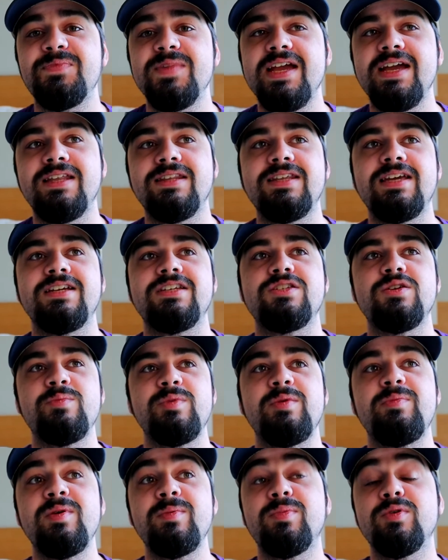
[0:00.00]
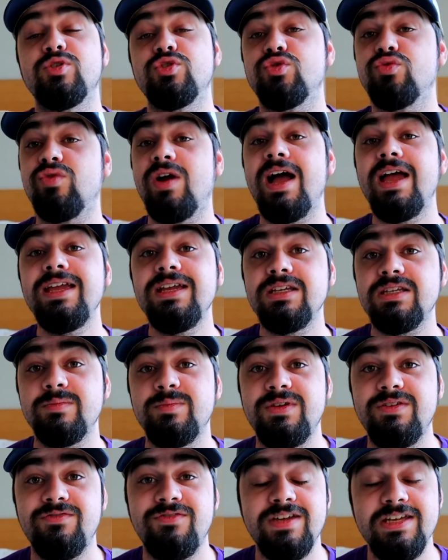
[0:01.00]
and like so many people trying to
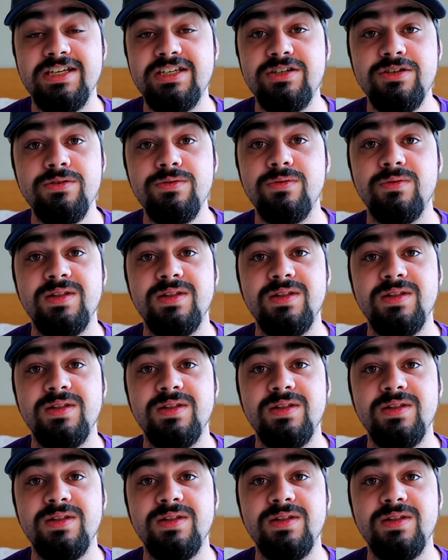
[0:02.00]
be fit too.